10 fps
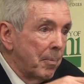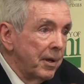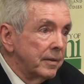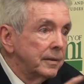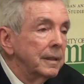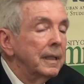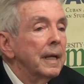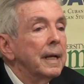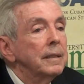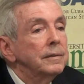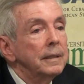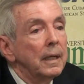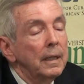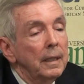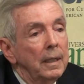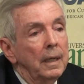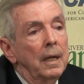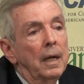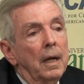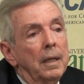appears in the
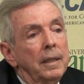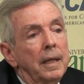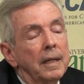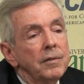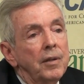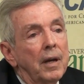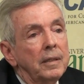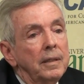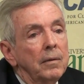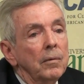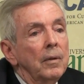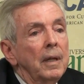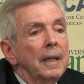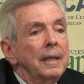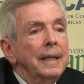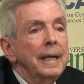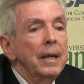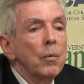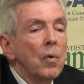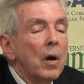Herencia article,
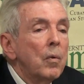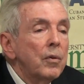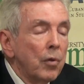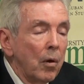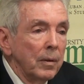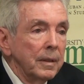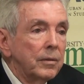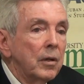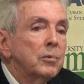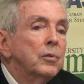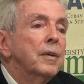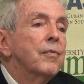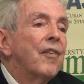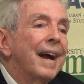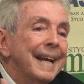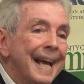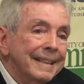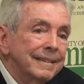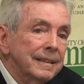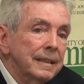the wherewithal in terms of the
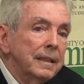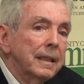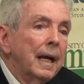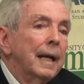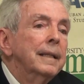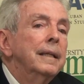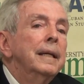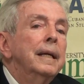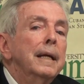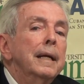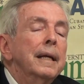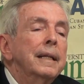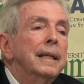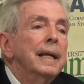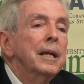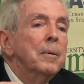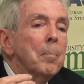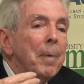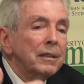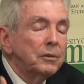financing and the
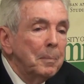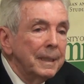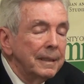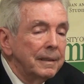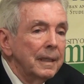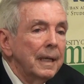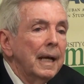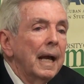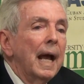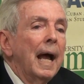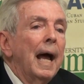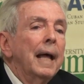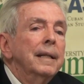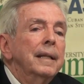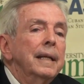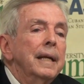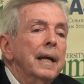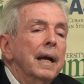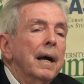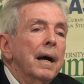investment and
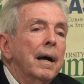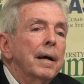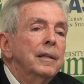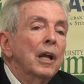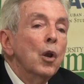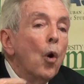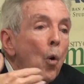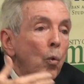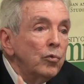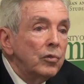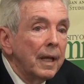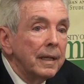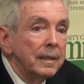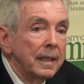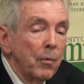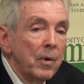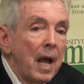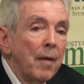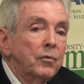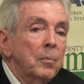the loans that would
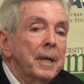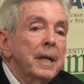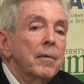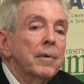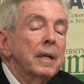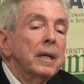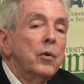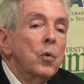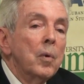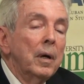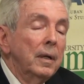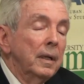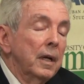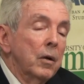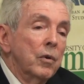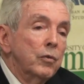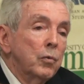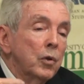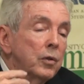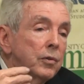have to be given in Cuba, which
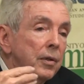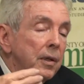would